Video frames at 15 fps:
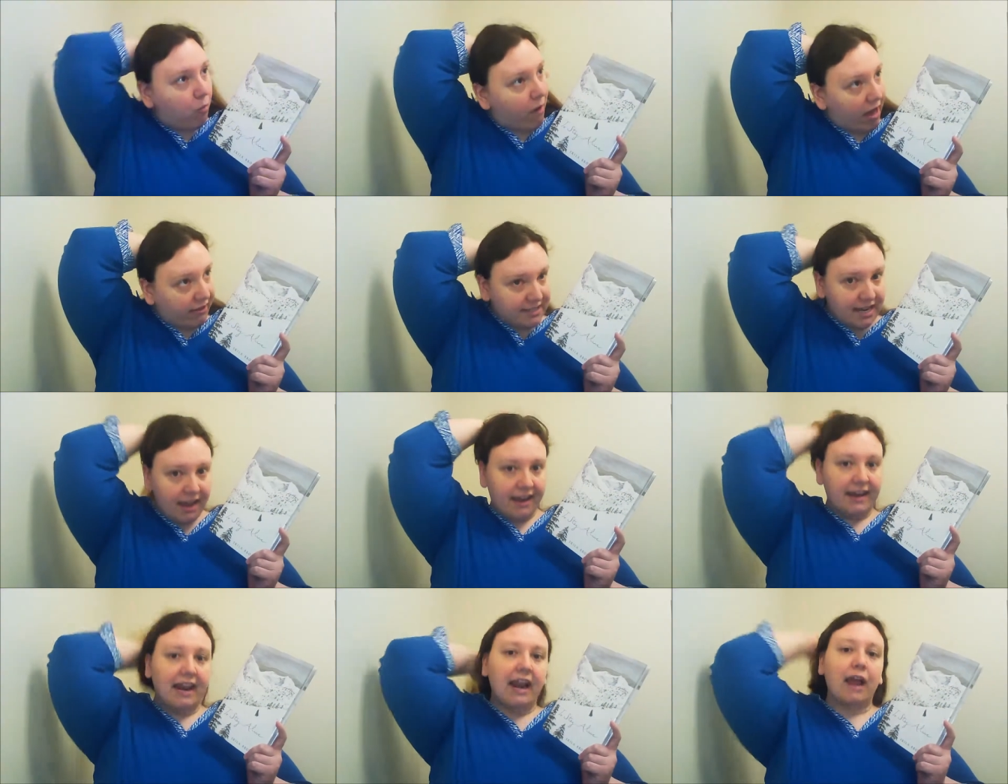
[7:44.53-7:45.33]
well
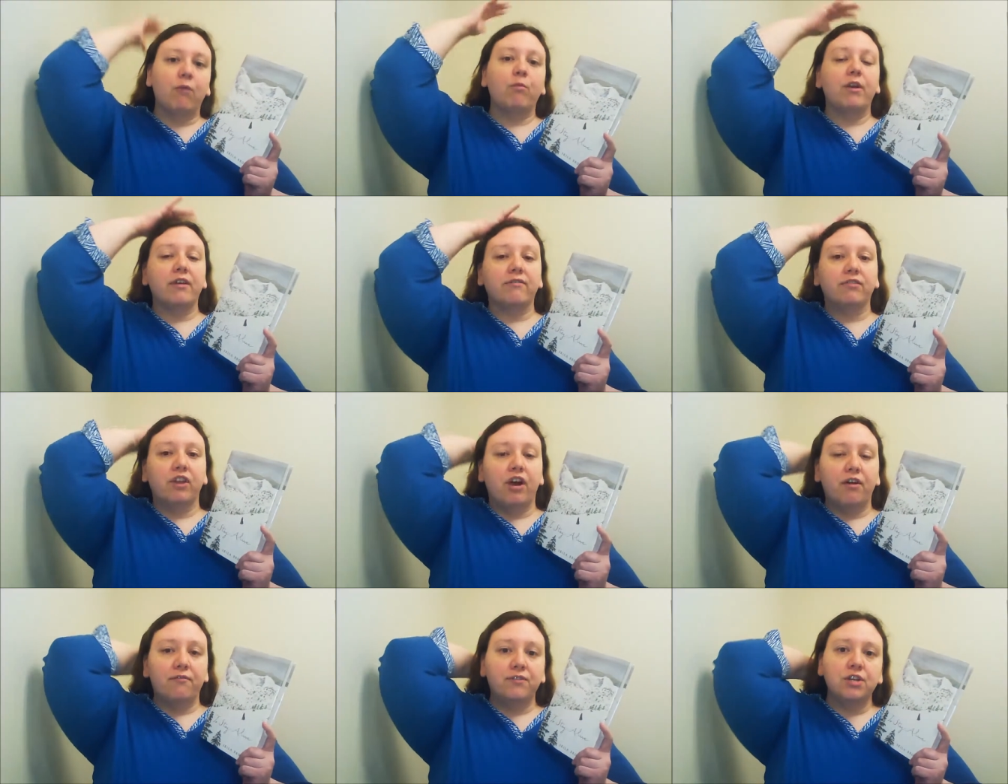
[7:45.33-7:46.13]
done and I would have
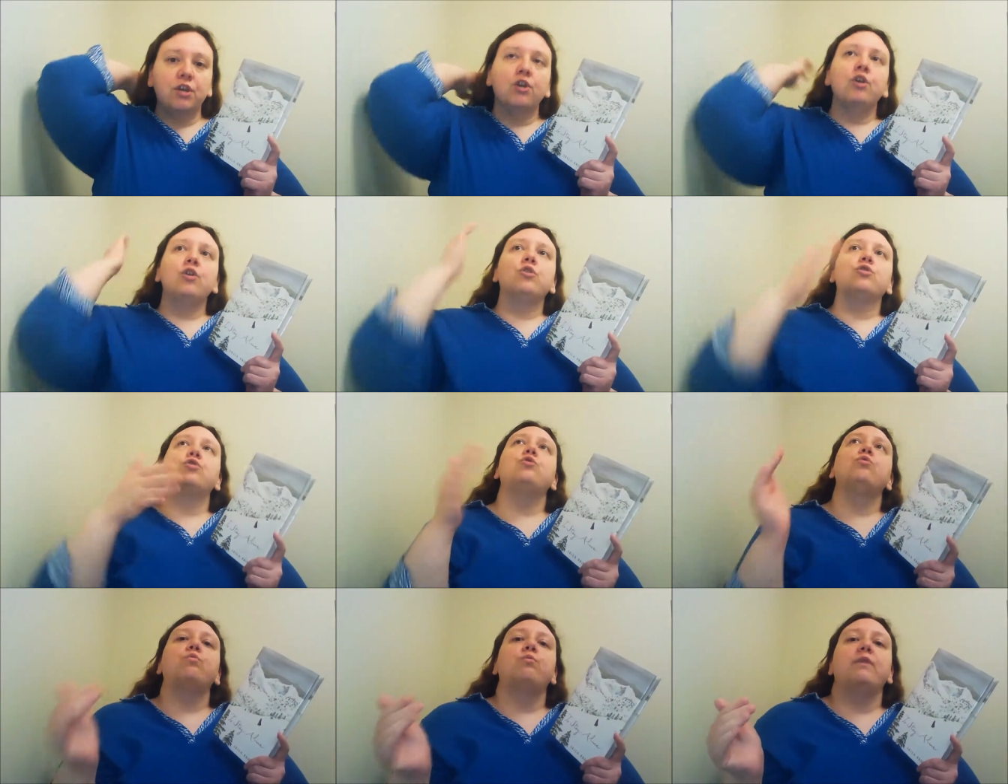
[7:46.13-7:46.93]
loved
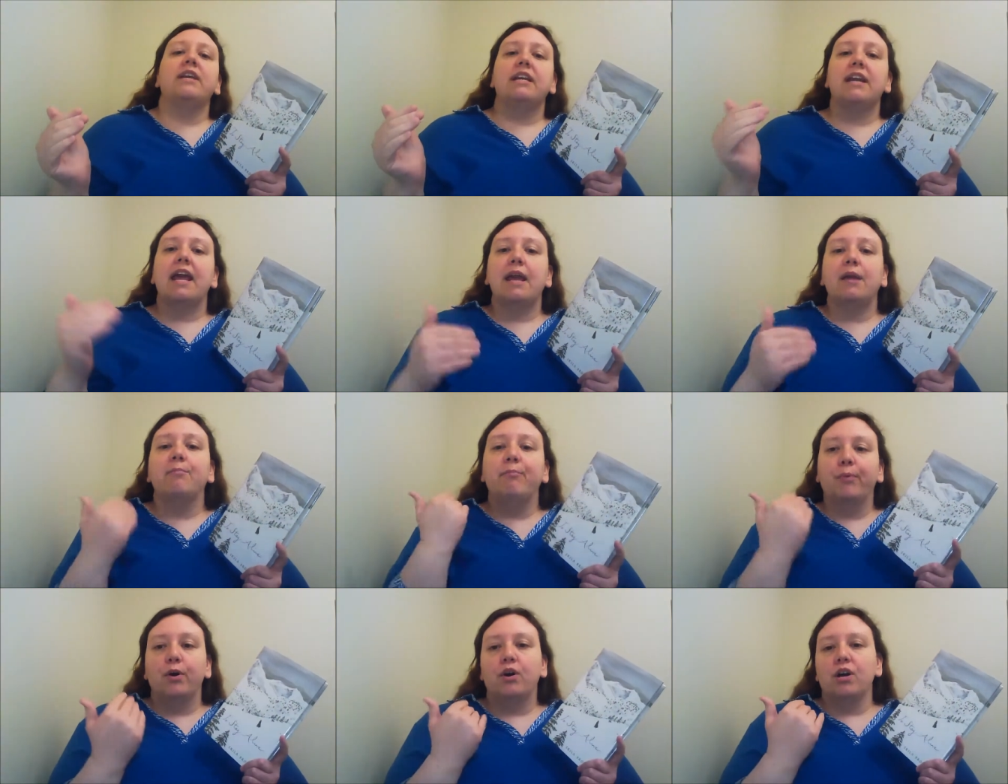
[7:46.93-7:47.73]
to read a
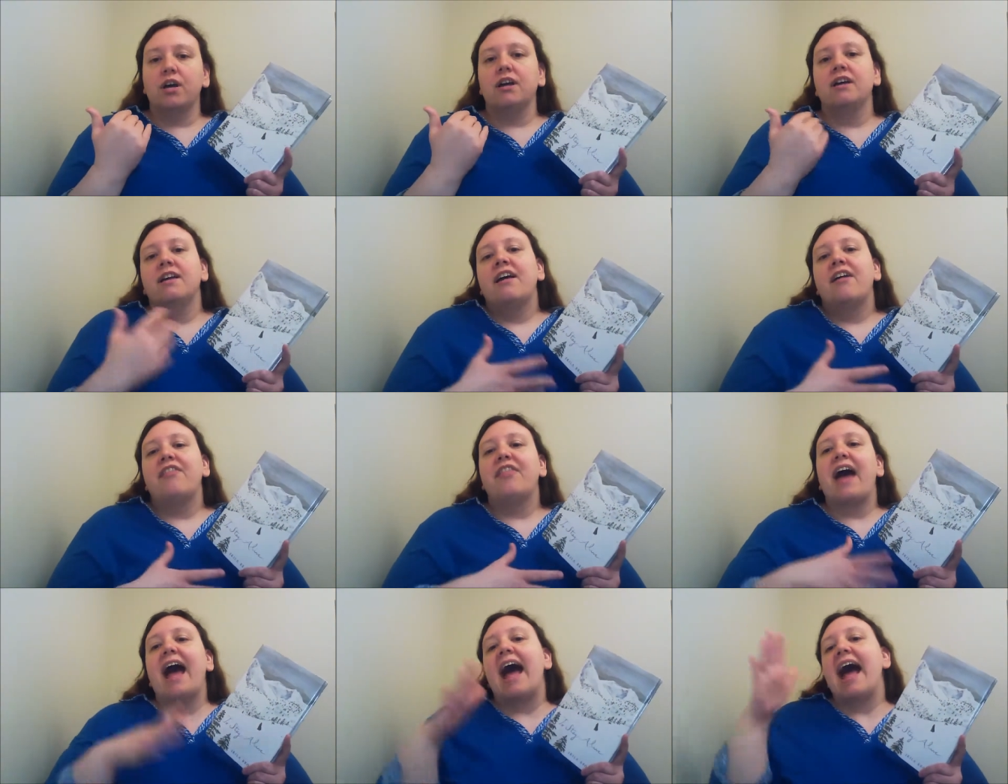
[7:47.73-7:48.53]
book
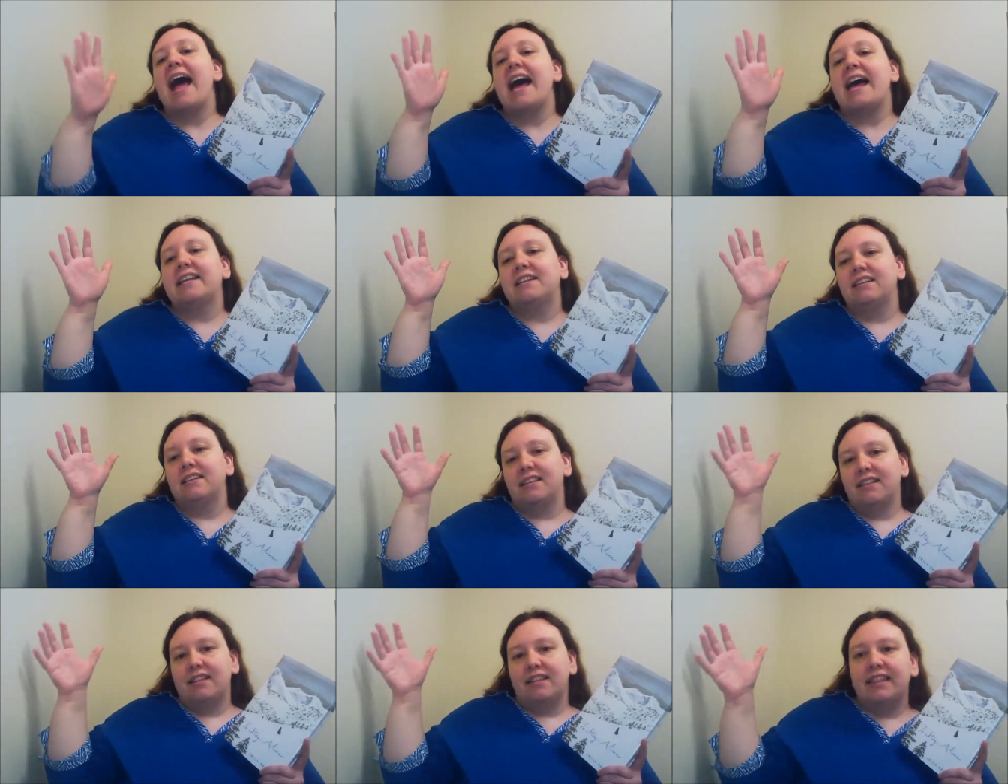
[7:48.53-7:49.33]
that had
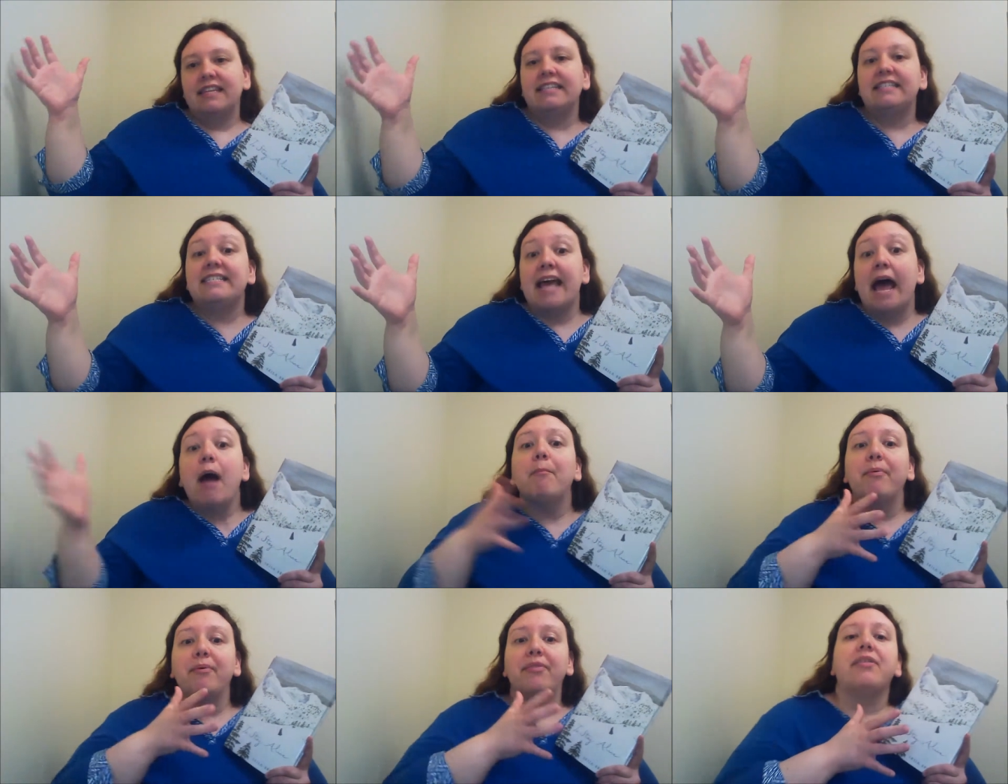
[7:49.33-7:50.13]
the
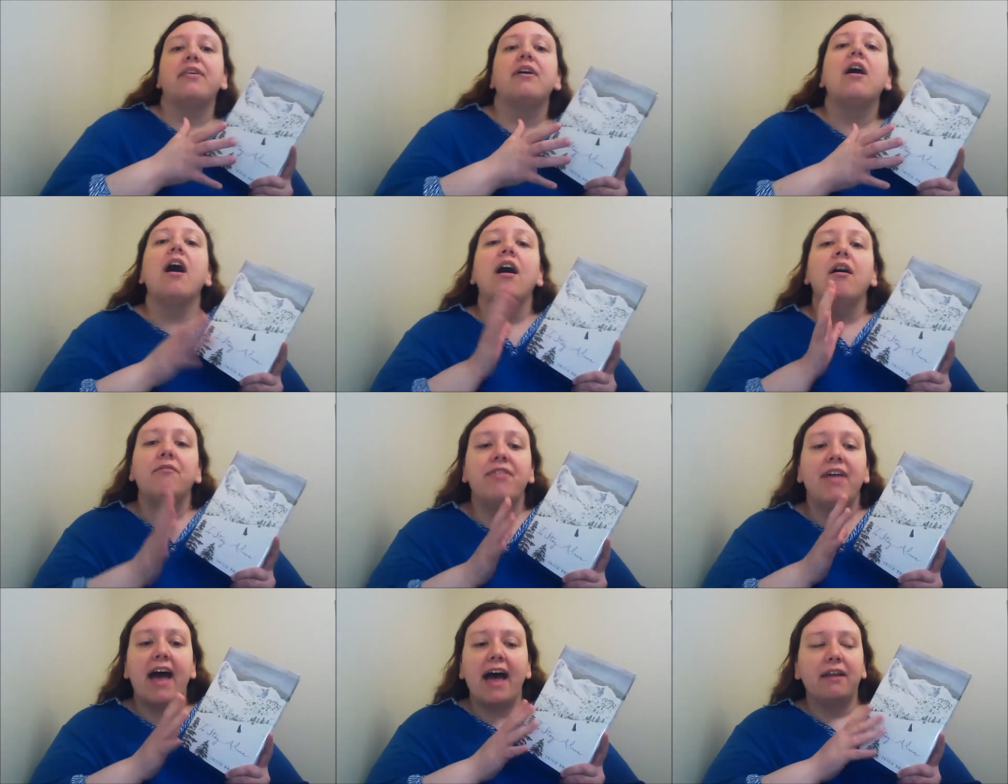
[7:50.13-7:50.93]
depth
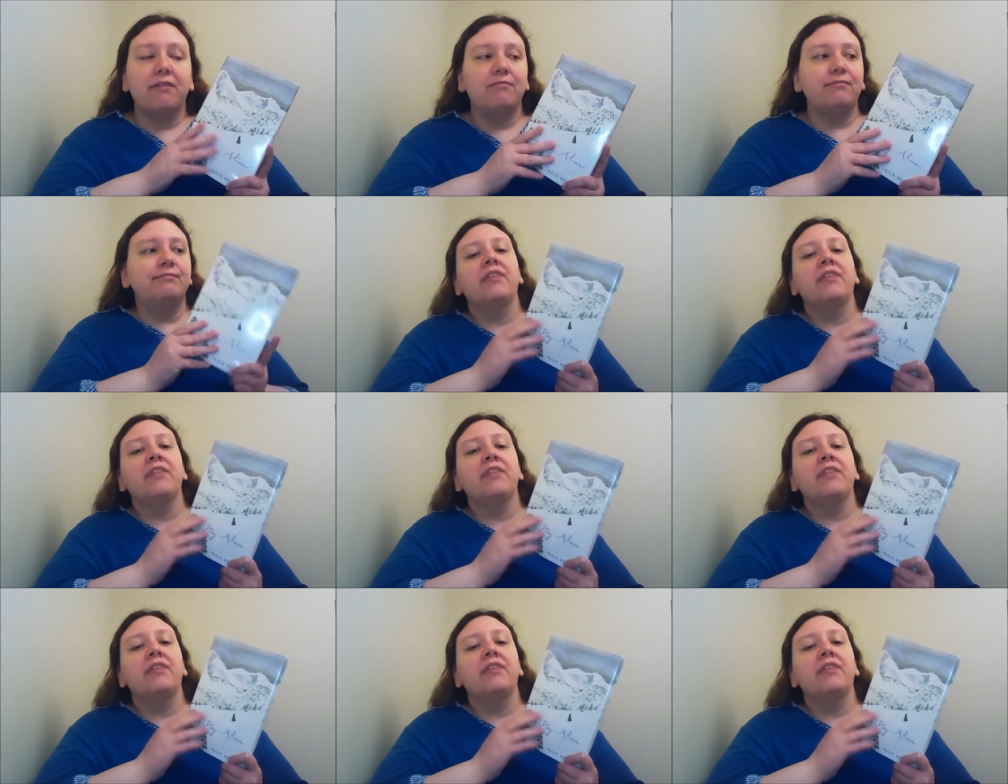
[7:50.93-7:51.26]
of that,